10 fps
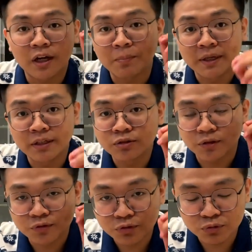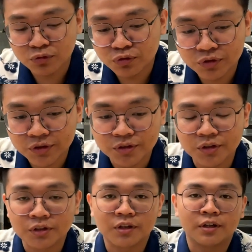the abundance of schools
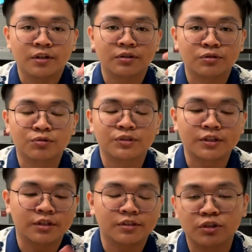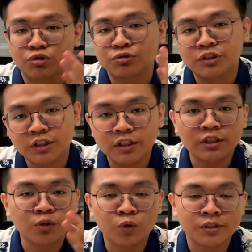such as the
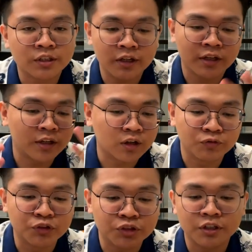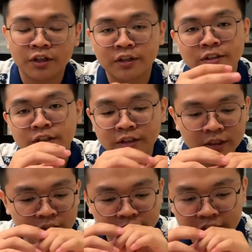Sunjin, Kuen Cheng, Confucian,
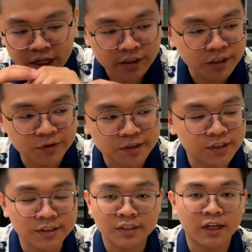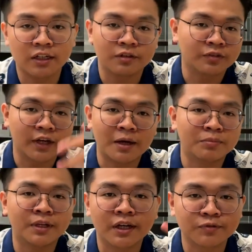the Jalan Davidson side of like
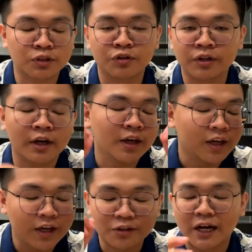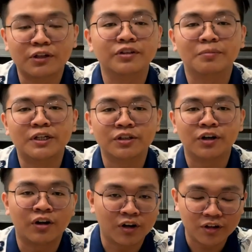MBS, Victoria, I don't need to mention
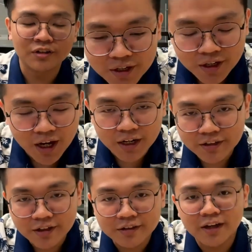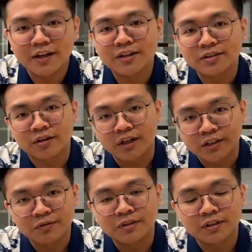all. Other than that is the
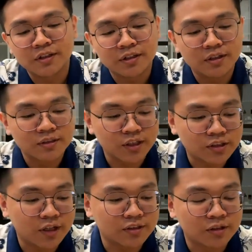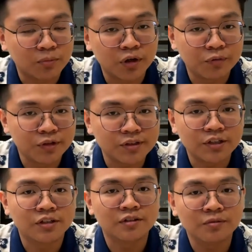connectivity, such as the monorail
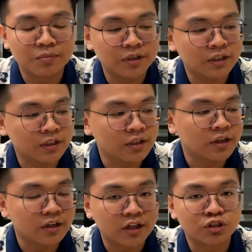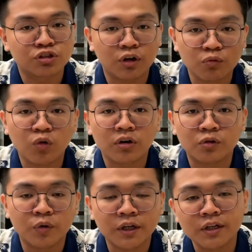station being a short walk
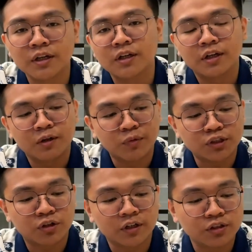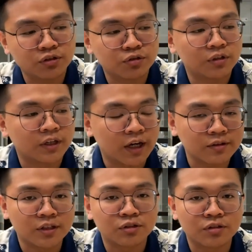away, which connects you to the KL
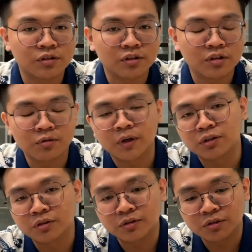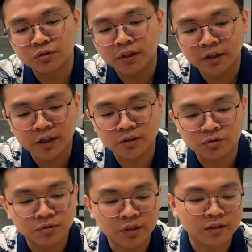Sentral, where you can get
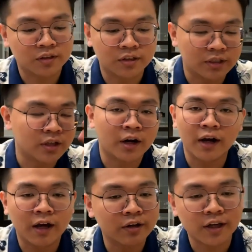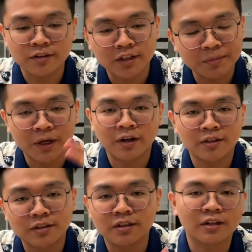to take the ERL, KTM,
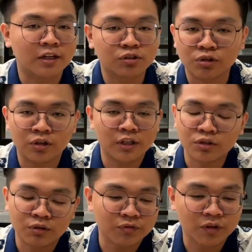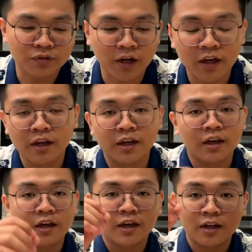LRT, and so on and so forth.
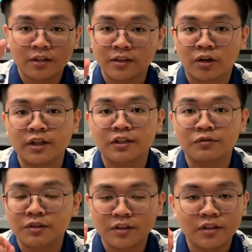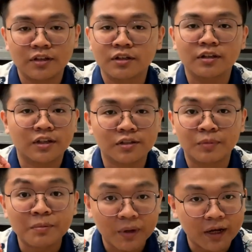The connectivity here is a
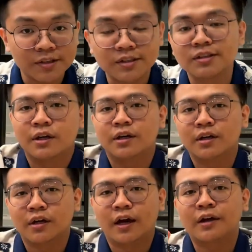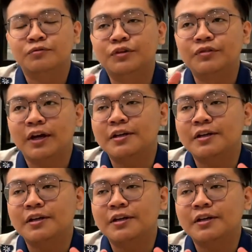big plus. And with that